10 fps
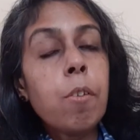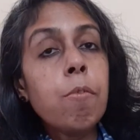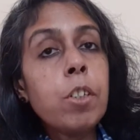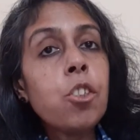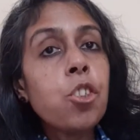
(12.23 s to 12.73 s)

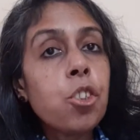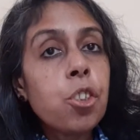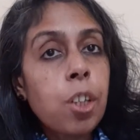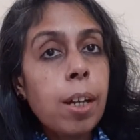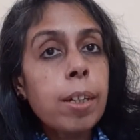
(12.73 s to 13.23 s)

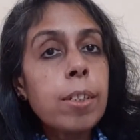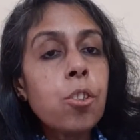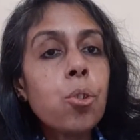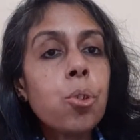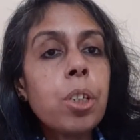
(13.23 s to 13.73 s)
which targets
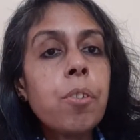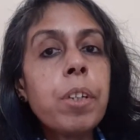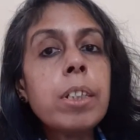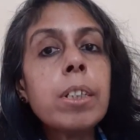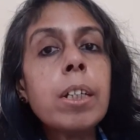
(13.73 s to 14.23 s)
to
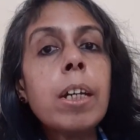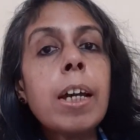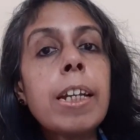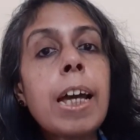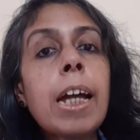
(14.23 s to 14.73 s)
generate
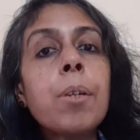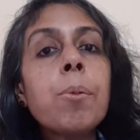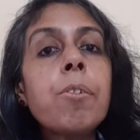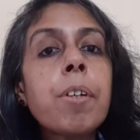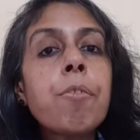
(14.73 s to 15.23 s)
an
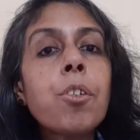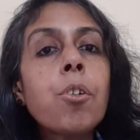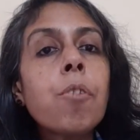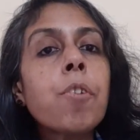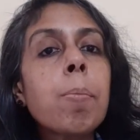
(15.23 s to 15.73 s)
annual revenue
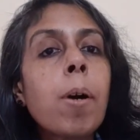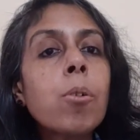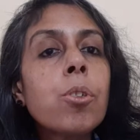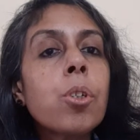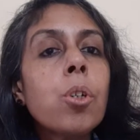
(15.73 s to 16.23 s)
of
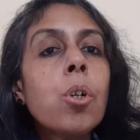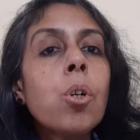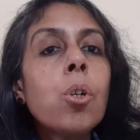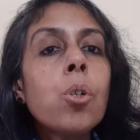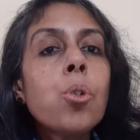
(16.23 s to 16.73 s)
about
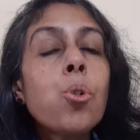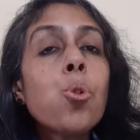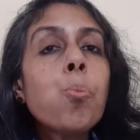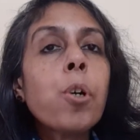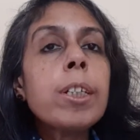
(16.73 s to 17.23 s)

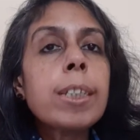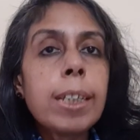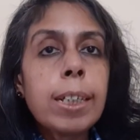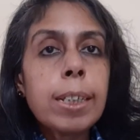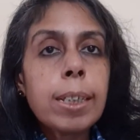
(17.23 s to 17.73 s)

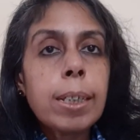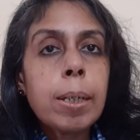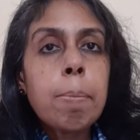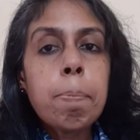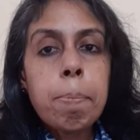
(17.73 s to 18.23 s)
2.6
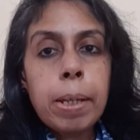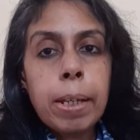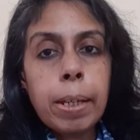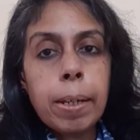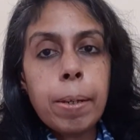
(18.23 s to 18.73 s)

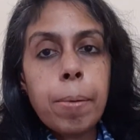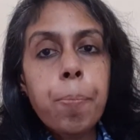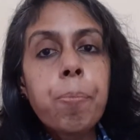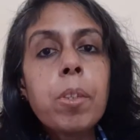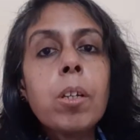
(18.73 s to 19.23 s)
billion.
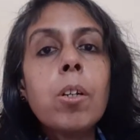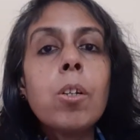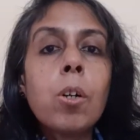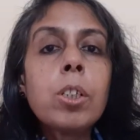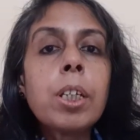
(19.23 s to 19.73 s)

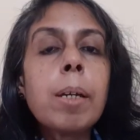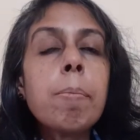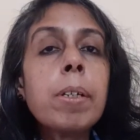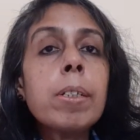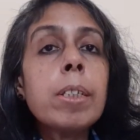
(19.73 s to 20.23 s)
Lotte
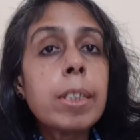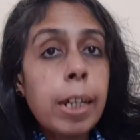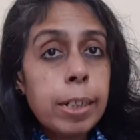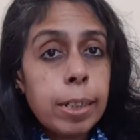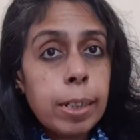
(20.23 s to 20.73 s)
Chemical
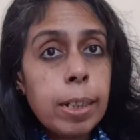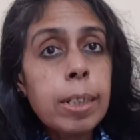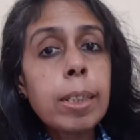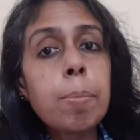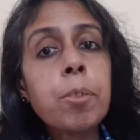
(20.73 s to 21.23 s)
Titan, a
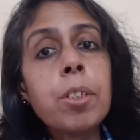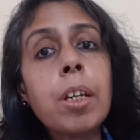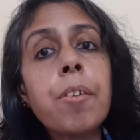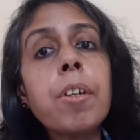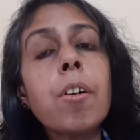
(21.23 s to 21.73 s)

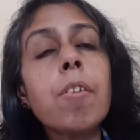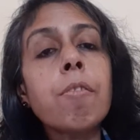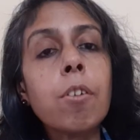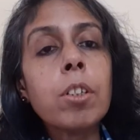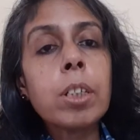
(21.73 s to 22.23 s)
subsidiary
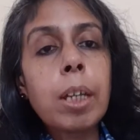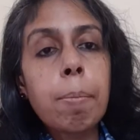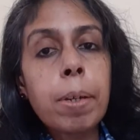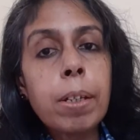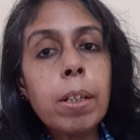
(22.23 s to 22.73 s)
of Lotte
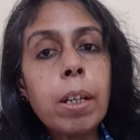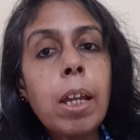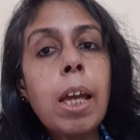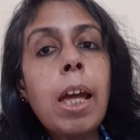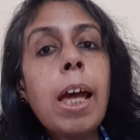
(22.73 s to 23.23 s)

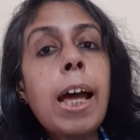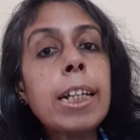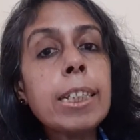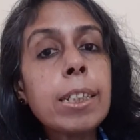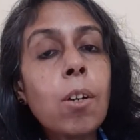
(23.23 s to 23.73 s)
Chemical,
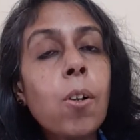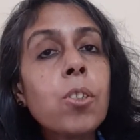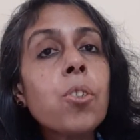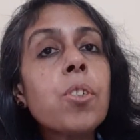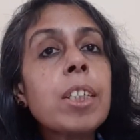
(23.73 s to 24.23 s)
has
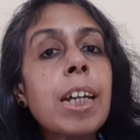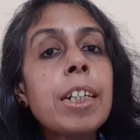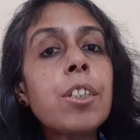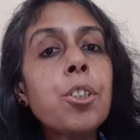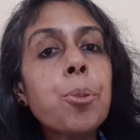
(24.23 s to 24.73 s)
also
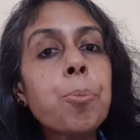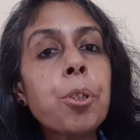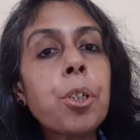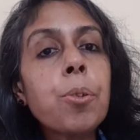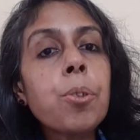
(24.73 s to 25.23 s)
decided to
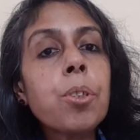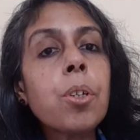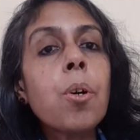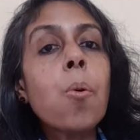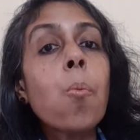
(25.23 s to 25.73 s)
produce
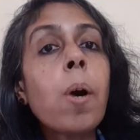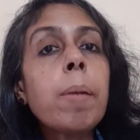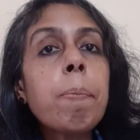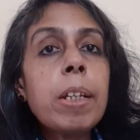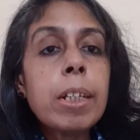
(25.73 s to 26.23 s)

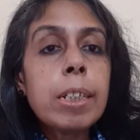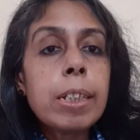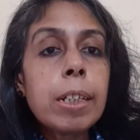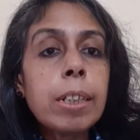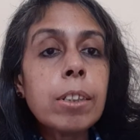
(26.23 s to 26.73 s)
1
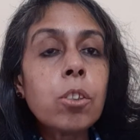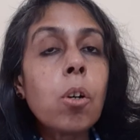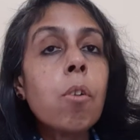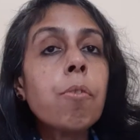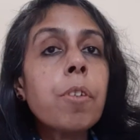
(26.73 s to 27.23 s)
million tons
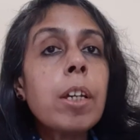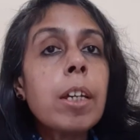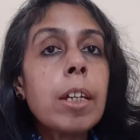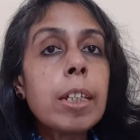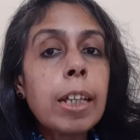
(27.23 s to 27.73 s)
of
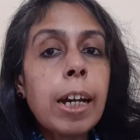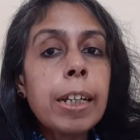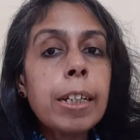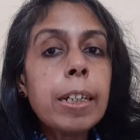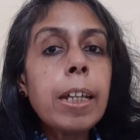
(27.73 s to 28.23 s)

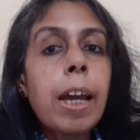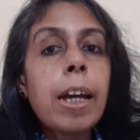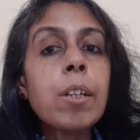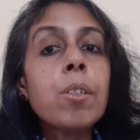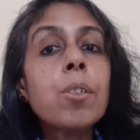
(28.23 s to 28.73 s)
ethylene
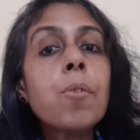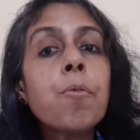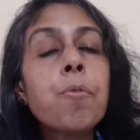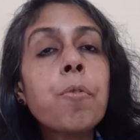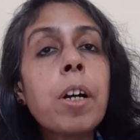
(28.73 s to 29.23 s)
and
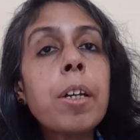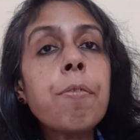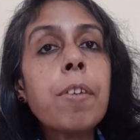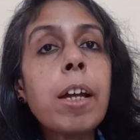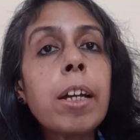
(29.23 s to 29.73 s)

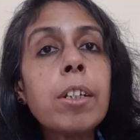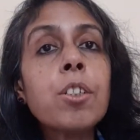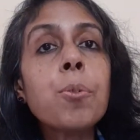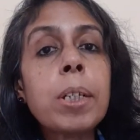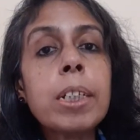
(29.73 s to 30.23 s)

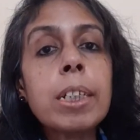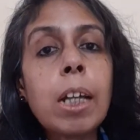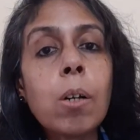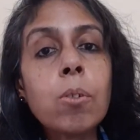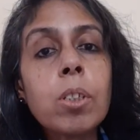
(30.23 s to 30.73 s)

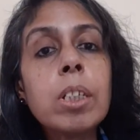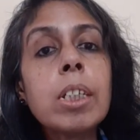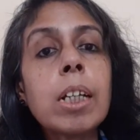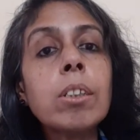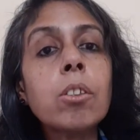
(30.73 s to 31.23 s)
520,000
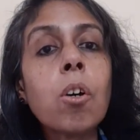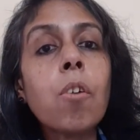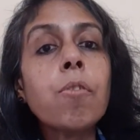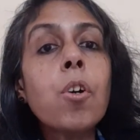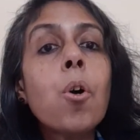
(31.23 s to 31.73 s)
tons
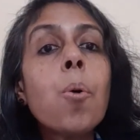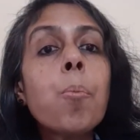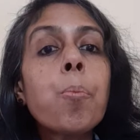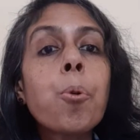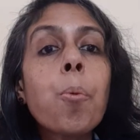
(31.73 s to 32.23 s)
of
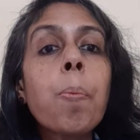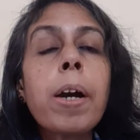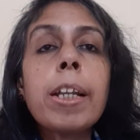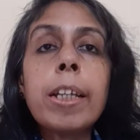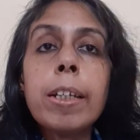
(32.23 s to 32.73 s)

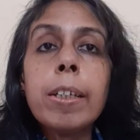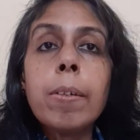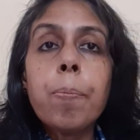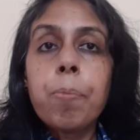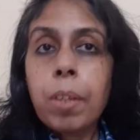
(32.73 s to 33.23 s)

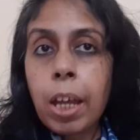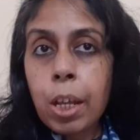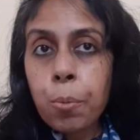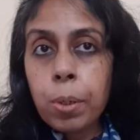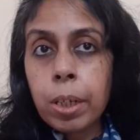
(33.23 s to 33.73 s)
propylene
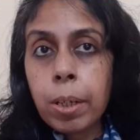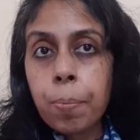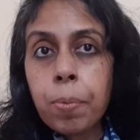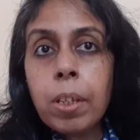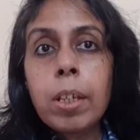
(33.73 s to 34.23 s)

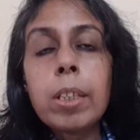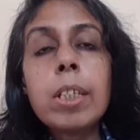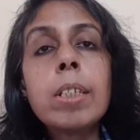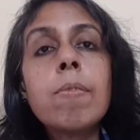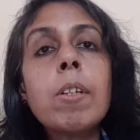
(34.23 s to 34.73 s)
annually.
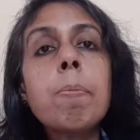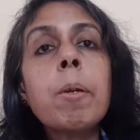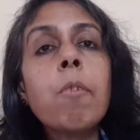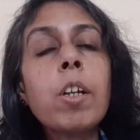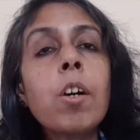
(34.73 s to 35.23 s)
This will
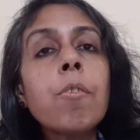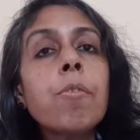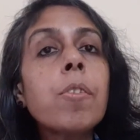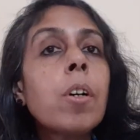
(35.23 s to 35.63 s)
be one of